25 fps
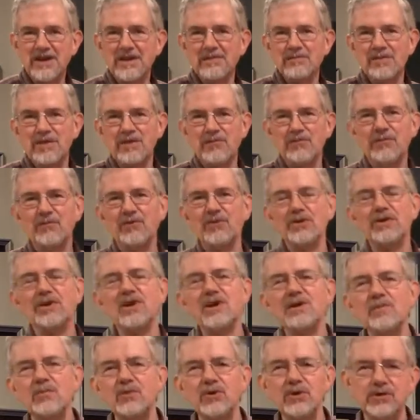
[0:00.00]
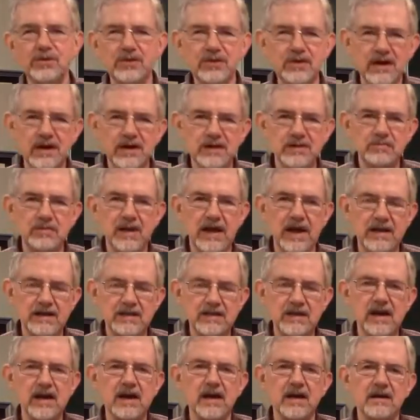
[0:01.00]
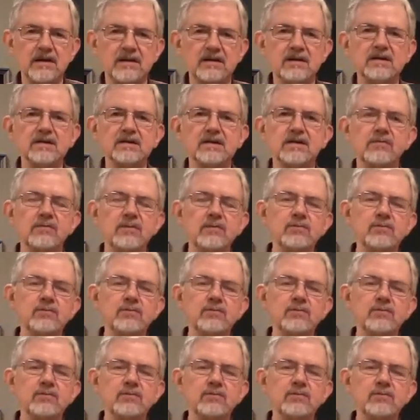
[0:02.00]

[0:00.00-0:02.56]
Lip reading: before you put the next batch on. Because if you